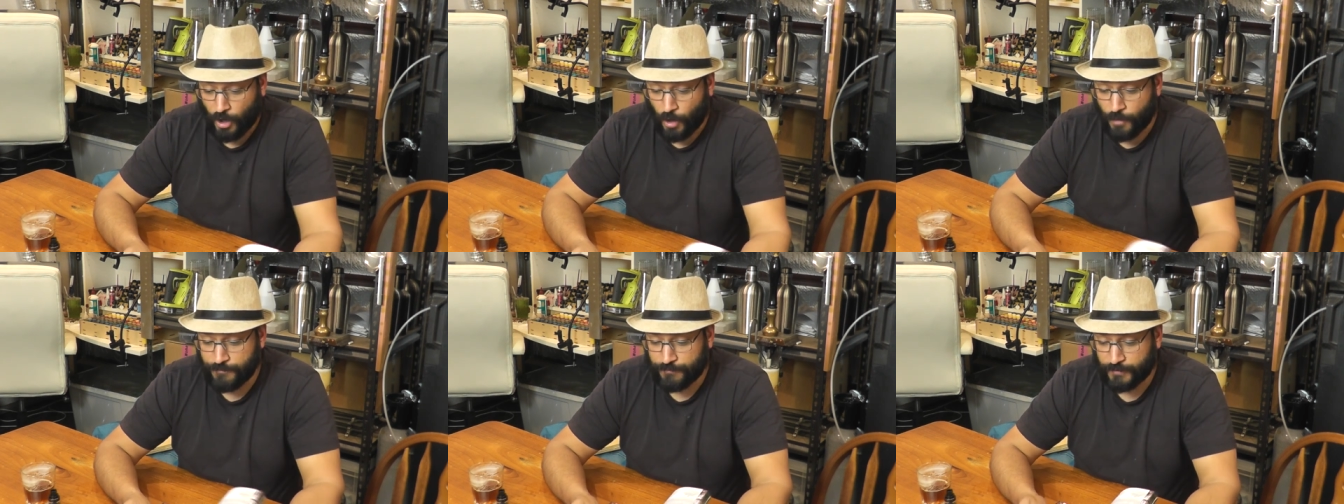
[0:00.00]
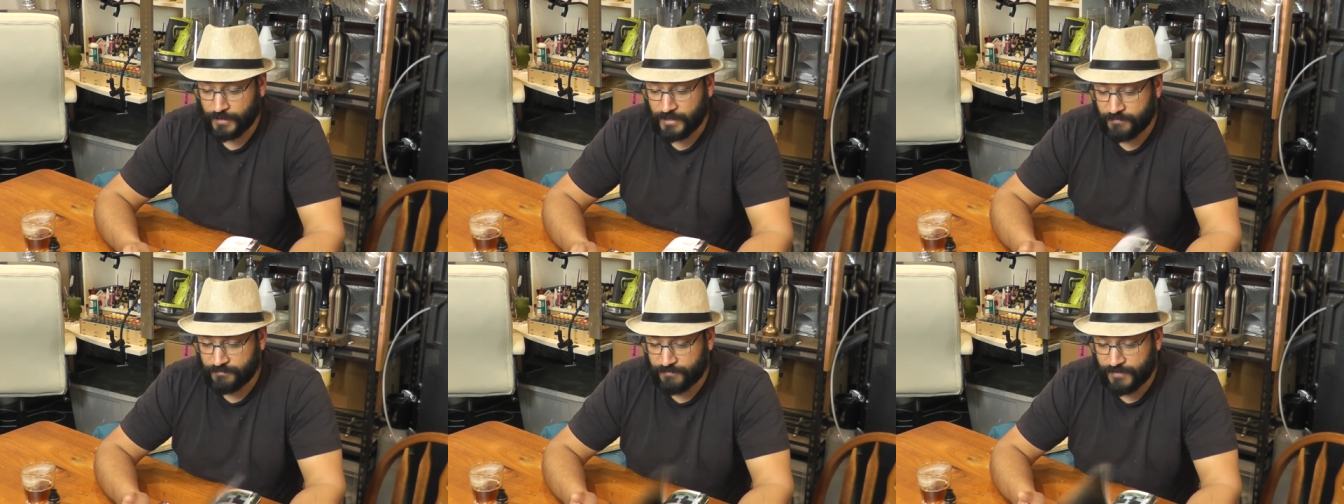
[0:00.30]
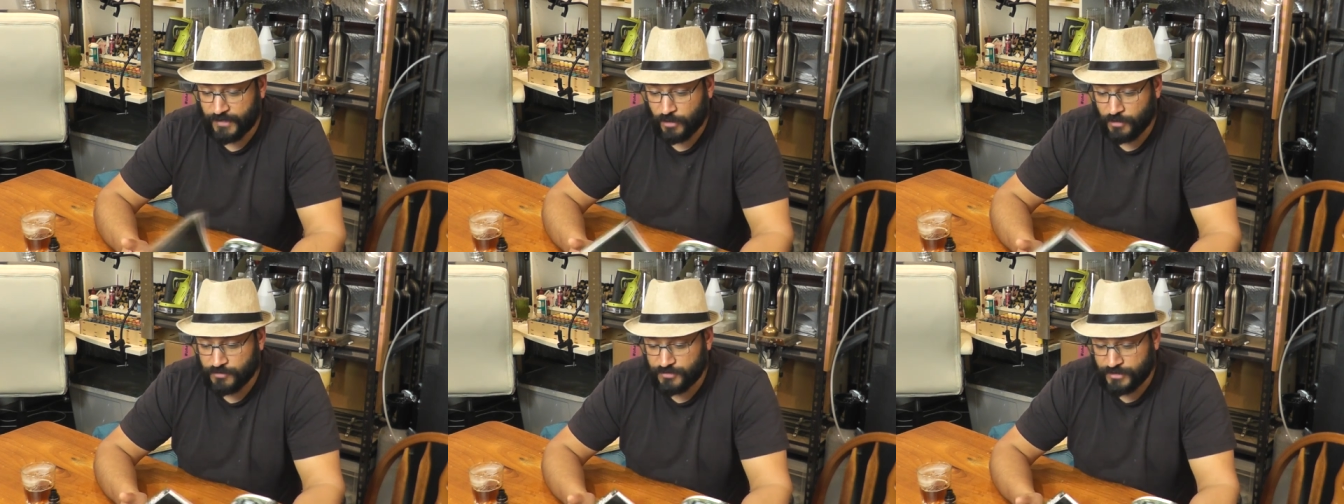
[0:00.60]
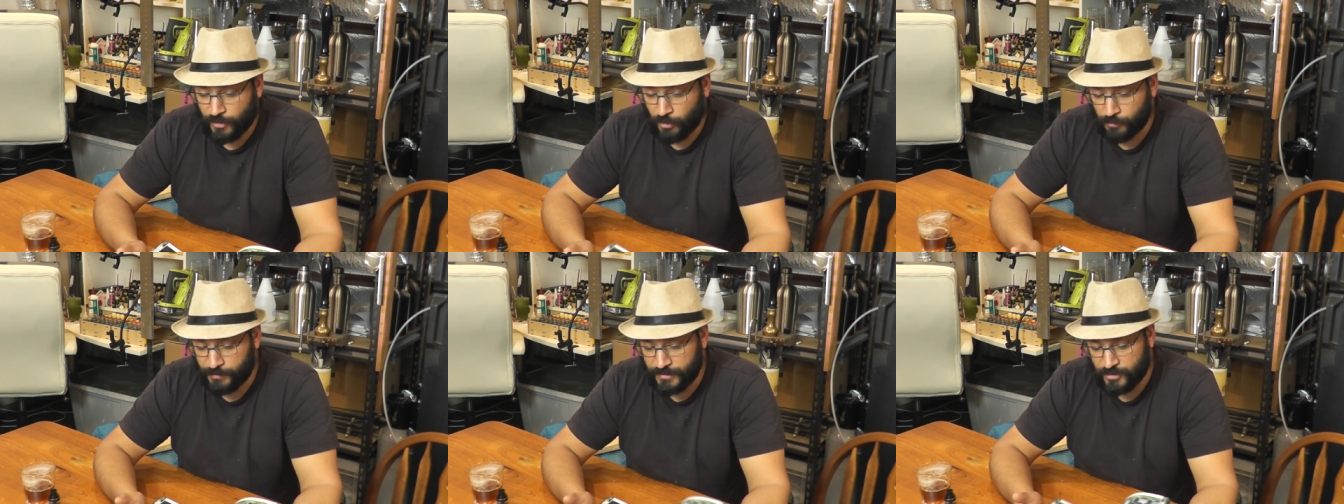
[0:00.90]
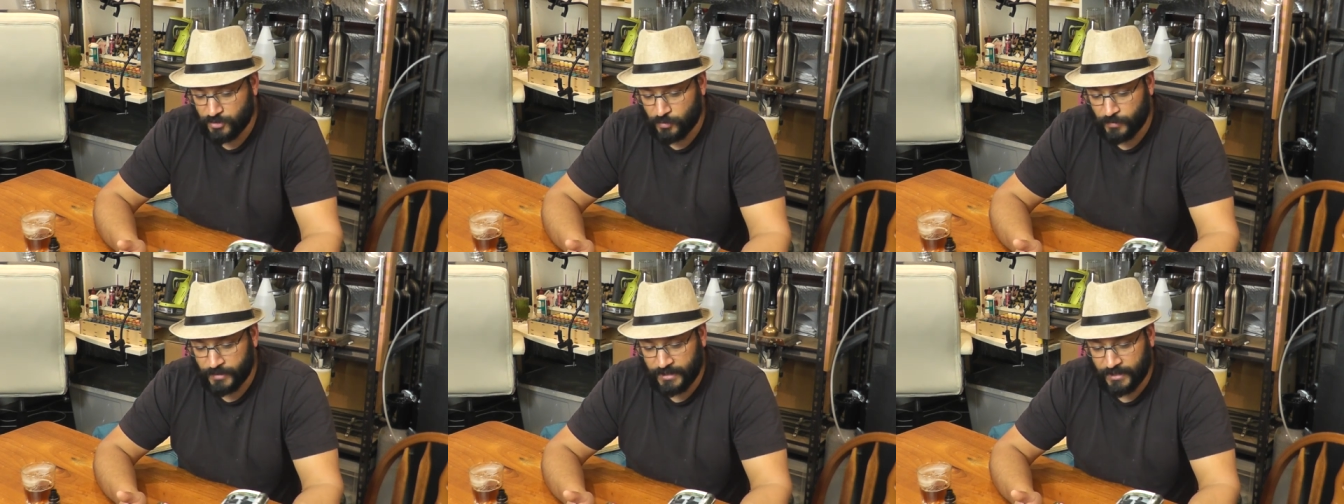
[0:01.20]
Hopefully, videos that I'll be
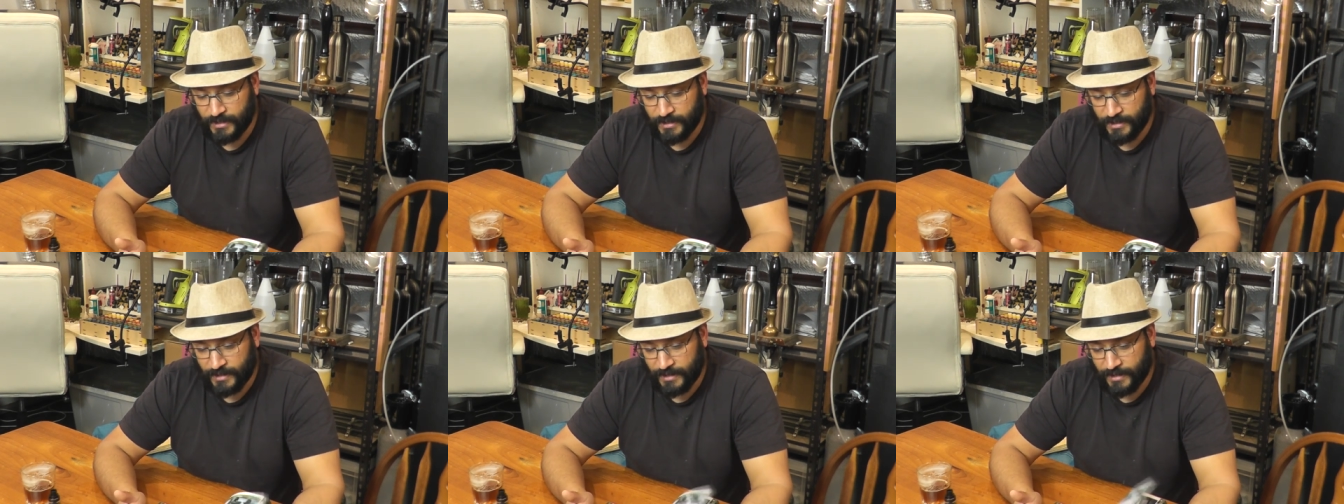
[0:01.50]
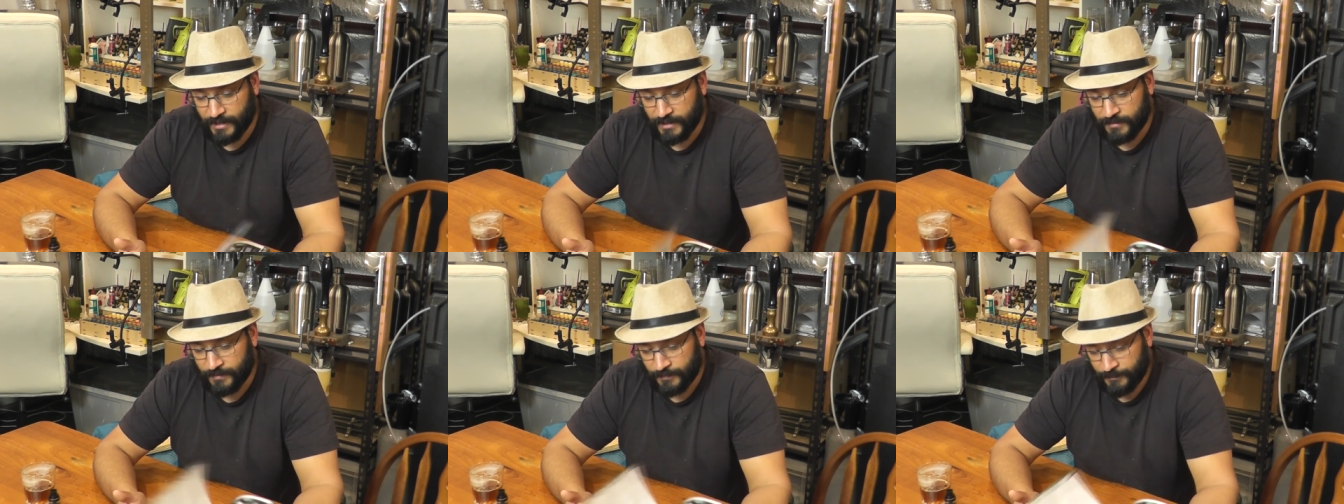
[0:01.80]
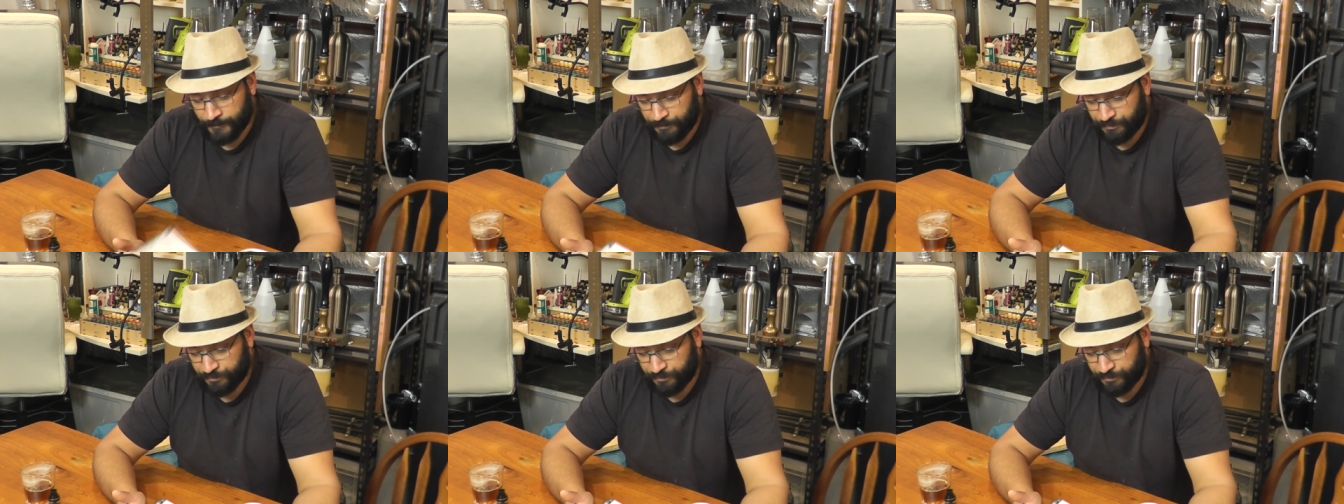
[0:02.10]
doing uh,